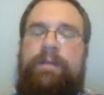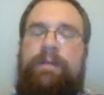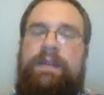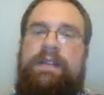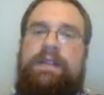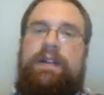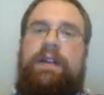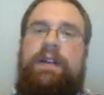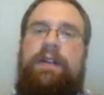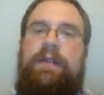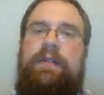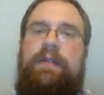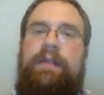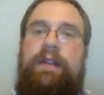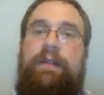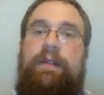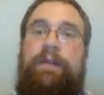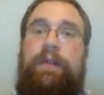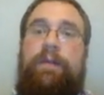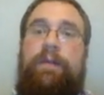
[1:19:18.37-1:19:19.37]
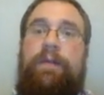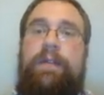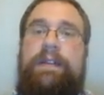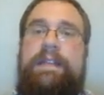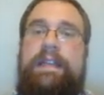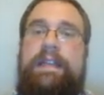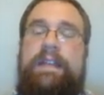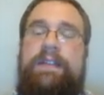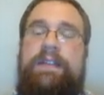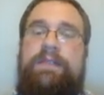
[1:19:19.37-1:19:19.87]
So if your
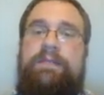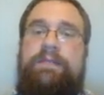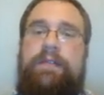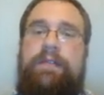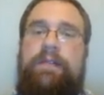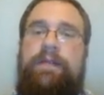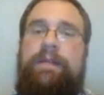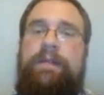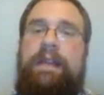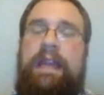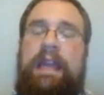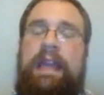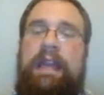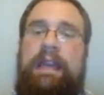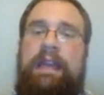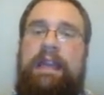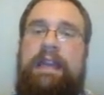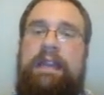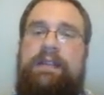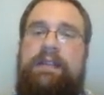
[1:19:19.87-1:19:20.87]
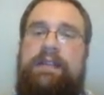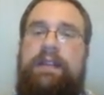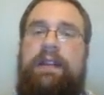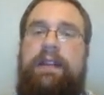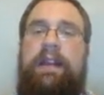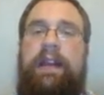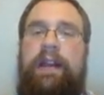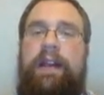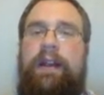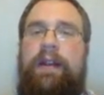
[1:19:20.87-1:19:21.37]
14-inch move can't get you
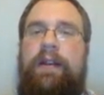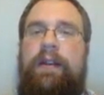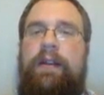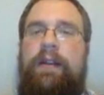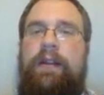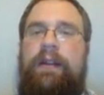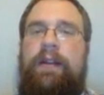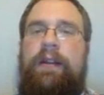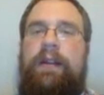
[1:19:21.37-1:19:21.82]
there,